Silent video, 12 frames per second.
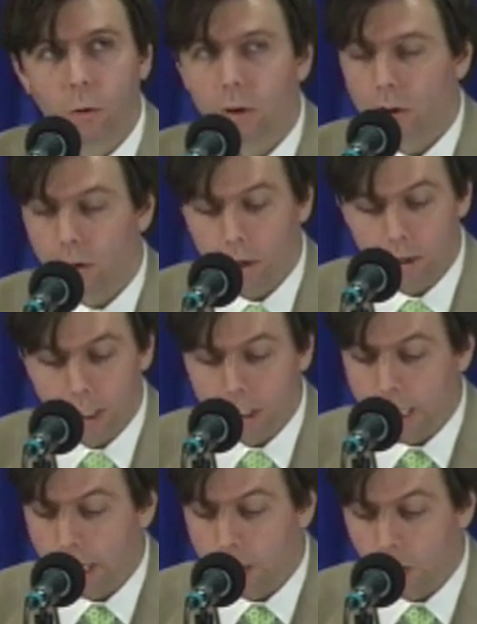conducting
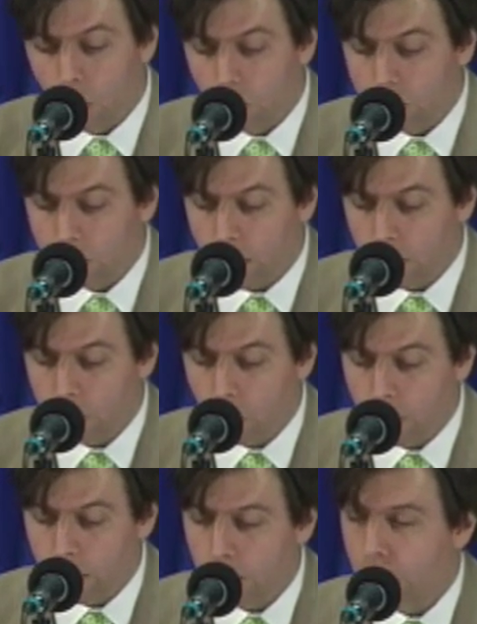daily oversight of the
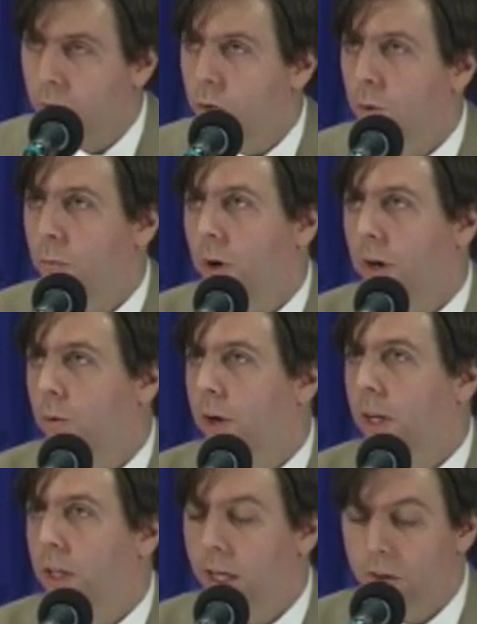market through their market
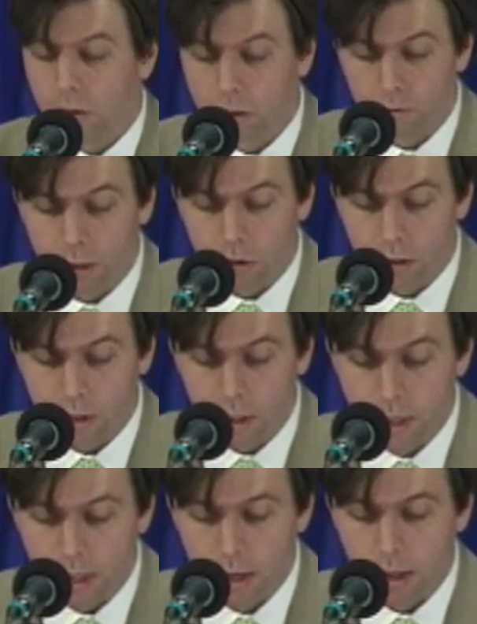regulation division.
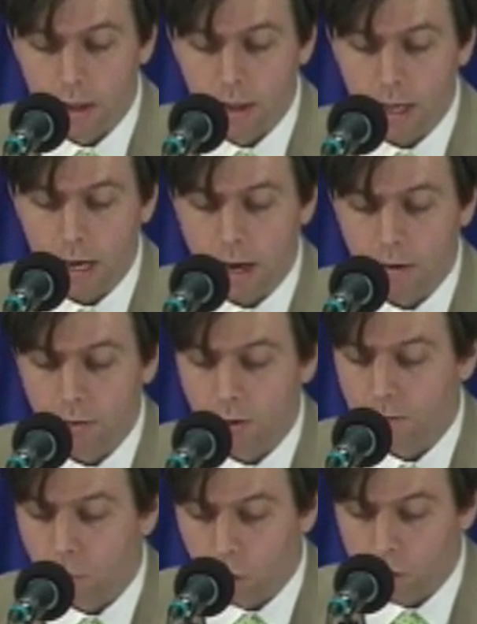They have
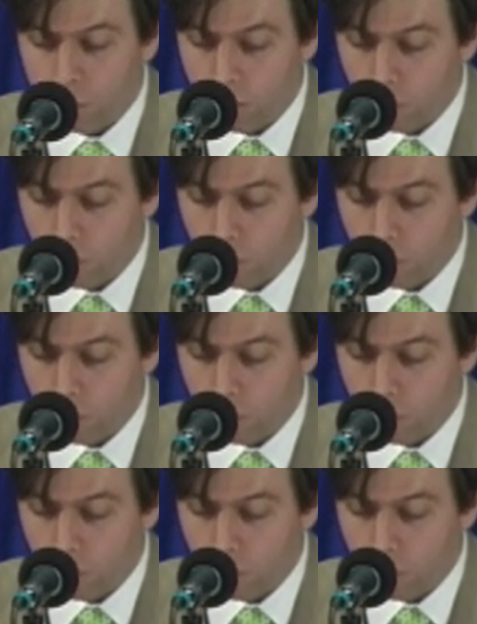enforcement